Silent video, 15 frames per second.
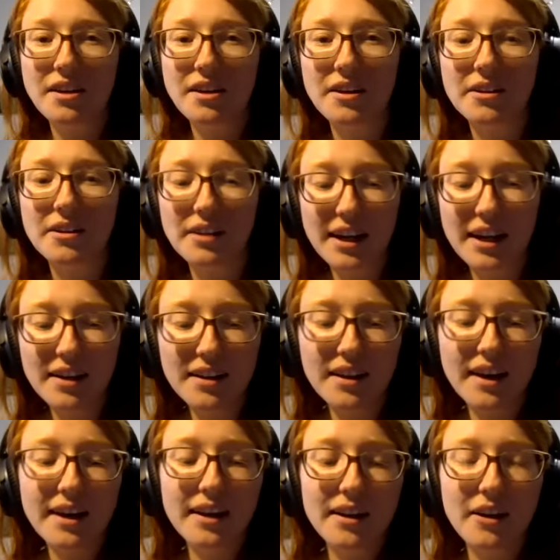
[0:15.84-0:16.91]
So,
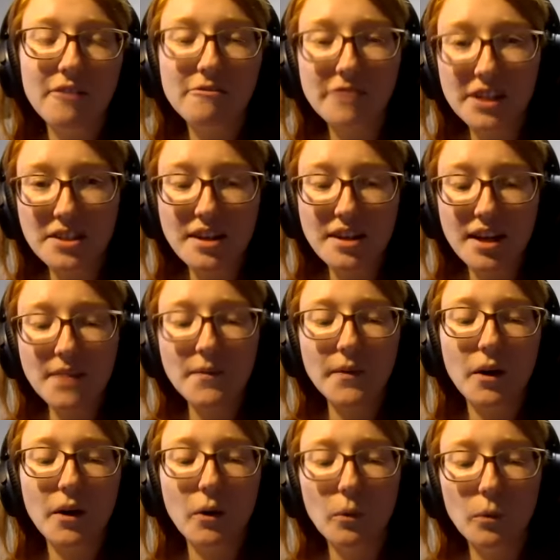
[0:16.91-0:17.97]
Caroline, first up,
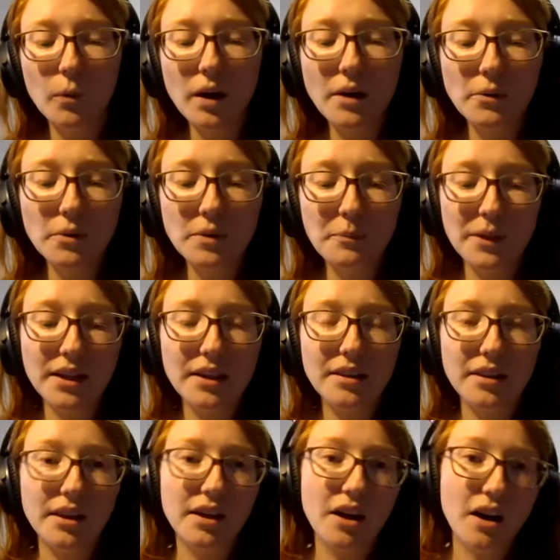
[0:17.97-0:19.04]
what would
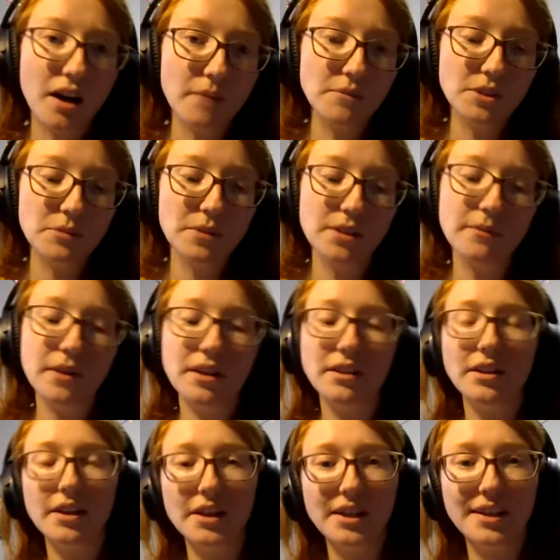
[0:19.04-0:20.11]
be the optimum
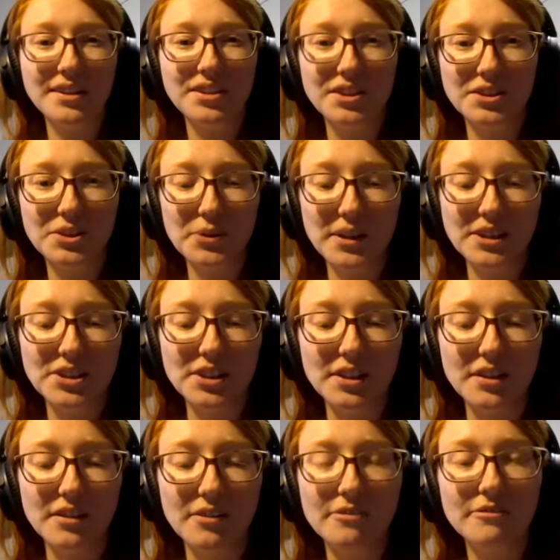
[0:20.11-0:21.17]
learning
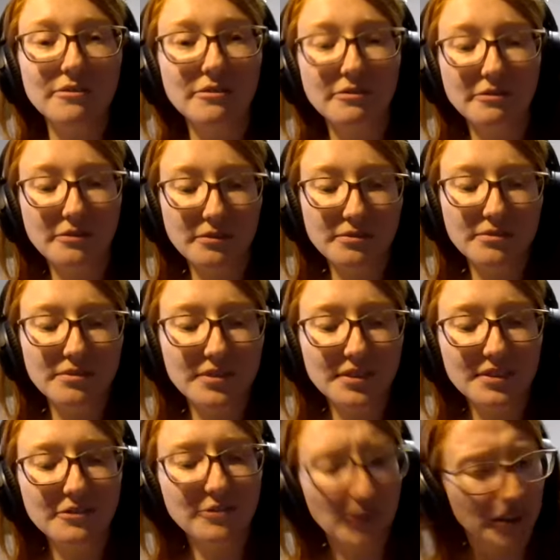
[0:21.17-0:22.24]
situation
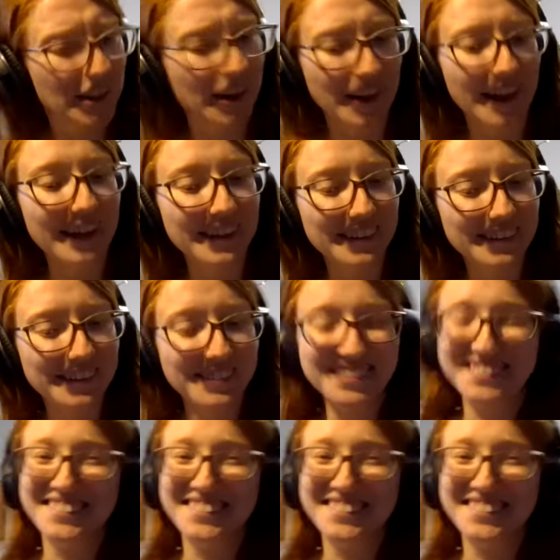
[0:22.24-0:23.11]
for learning?